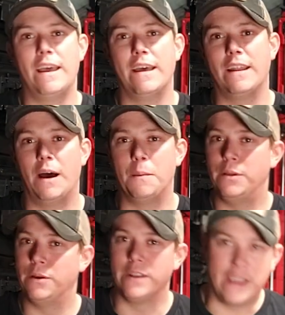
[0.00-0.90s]
and uh,
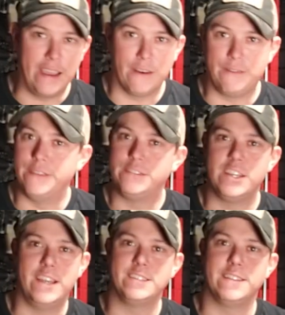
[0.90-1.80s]
building
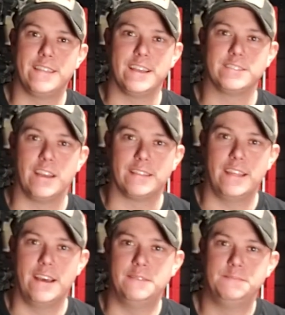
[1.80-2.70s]
AR-15s and things like
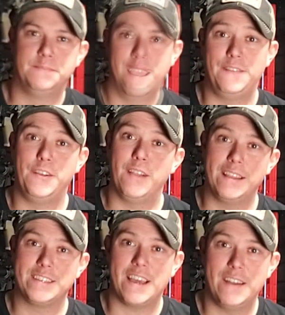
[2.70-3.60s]
that. If you
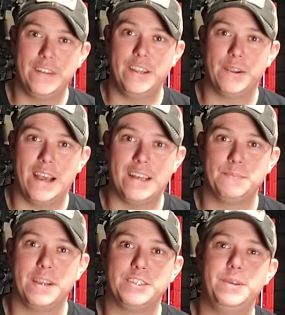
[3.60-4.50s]
like this kind of video, guys,
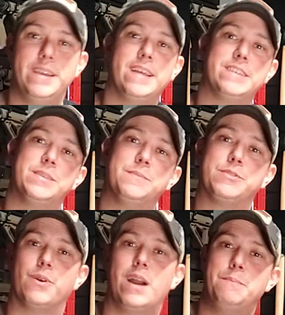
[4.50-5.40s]
make sure you hit that
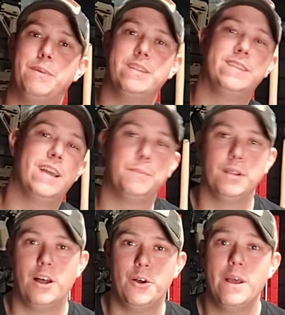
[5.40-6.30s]
subscribe button down
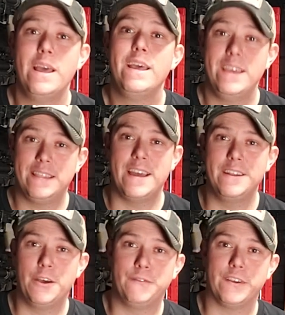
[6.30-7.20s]
below hit that
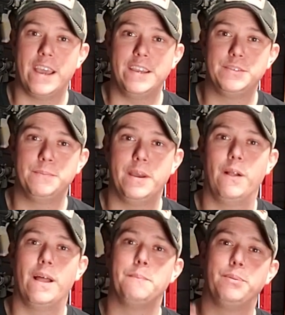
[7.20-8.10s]
notification
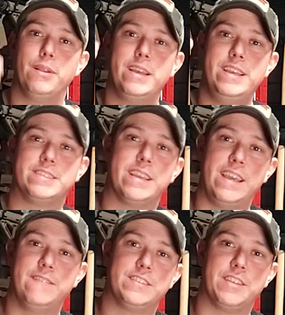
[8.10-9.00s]
bell and please
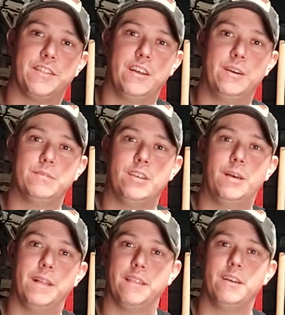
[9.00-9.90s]
give us a thumbs
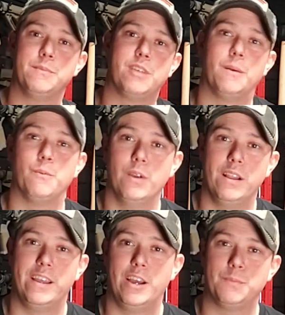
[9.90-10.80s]
up. That thumbs up
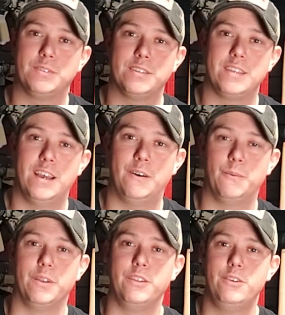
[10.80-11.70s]
really helps us
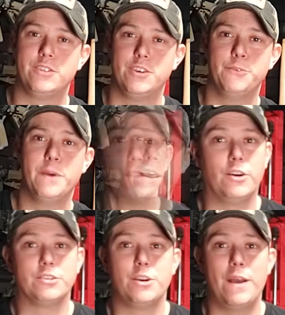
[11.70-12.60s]
out with YouTube.
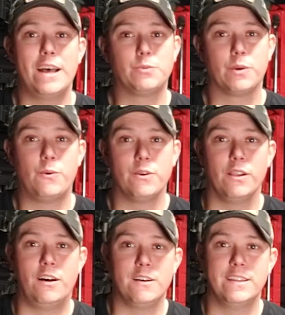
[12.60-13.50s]
Also, as we're going
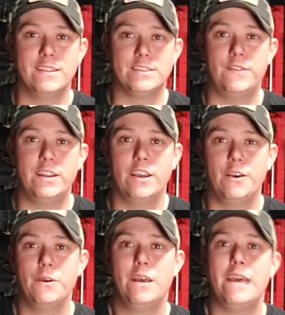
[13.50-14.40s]
along in this video,